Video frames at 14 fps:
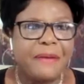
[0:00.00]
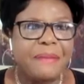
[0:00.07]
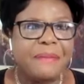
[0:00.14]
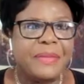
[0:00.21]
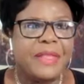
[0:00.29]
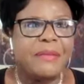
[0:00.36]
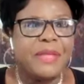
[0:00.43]

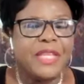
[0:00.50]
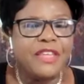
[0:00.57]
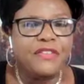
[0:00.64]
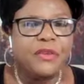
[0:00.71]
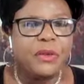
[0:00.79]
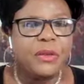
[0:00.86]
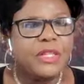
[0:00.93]
um, let me
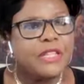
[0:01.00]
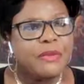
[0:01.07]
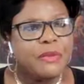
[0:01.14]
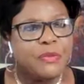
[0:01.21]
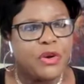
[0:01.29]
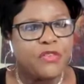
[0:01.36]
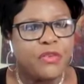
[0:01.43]
give you a little
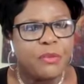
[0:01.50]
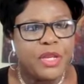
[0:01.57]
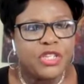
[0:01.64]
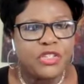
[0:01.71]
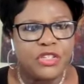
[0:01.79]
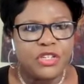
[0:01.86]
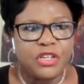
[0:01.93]
bit more
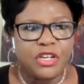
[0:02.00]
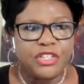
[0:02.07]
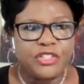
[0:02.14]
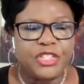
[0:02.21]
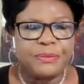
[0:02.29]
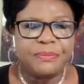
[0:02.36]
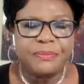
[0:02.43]
information on
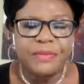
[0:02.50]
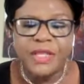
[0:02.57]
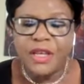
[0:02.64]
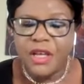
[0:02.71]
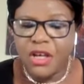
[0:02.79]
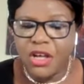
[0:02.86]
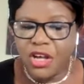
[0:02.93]
Audrey.
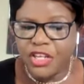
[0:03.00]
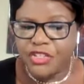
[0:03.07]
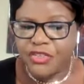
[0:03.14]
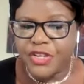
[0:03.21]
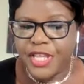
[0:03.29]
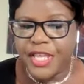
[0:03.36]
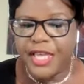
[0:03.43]

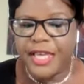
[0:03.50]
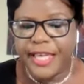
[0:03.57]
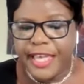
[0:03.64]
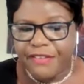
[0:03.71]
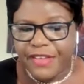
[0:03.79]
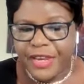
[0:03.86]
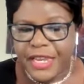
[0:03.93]
Audrey
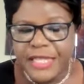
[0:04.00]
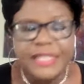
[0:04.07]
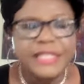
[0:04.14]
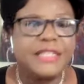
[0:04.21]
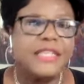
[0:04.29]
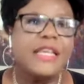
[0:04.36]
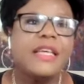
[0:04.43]

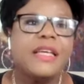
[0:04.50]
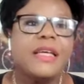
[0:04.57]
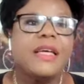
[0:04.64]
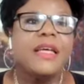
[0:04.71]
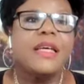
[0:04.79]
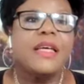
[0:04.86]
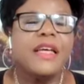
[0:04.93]
Cavenecia
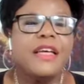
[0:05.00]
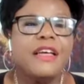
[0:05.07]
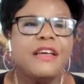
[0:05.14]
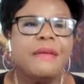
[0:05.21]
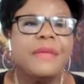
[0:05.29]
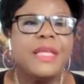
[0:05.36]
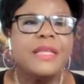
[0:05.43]

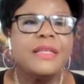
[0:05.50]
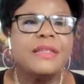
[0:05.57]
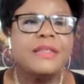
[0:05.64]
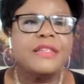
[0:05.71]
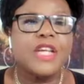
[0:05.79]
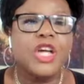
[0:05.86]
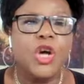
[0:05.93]
um,
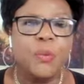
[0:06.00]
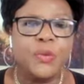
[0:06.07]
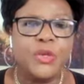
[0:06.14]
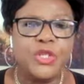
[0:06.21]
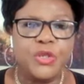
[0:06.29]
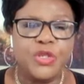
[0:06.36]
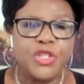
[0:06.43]
is the
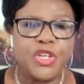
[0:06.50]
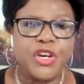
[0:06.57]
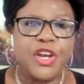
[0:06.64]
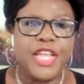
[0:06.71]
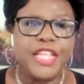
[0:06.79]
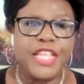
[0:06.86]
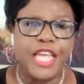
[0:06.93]

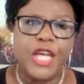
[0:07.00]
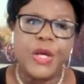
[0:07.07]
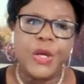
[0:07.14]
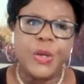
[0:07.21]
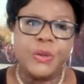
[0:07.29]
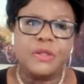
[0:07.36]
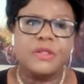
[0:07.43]
co-producer and
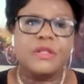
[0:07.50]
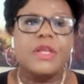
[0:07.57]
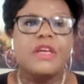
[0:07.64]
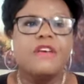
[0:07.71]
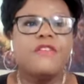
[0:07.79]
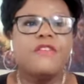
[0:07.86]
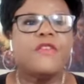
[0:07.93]
co-host
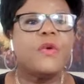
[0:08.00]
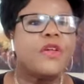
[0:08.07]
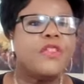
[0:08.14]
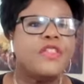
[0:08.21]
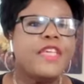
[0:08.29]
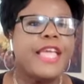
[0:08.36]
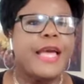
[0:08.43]

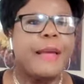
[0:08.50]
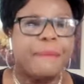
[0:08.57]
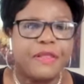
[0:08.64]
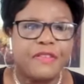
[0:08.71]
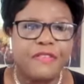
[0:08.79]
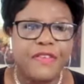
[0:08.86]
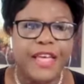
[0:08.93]
for the
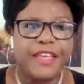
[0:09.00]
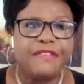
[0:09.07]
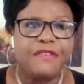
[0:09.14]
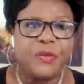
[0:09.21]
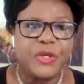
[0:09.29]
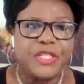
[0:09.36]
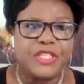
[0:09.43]

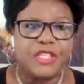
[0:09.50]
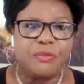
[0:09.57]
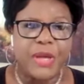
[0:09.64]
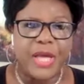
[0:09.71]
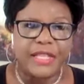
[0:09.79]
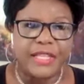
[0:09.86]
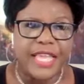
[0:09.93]
Amplified Voices
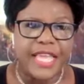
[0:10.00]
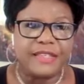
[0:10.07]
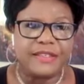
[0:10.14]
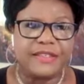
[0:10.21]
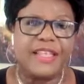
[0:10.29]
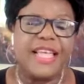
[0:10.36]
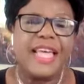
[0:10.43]

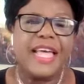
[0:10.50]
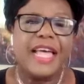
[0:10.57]
podcast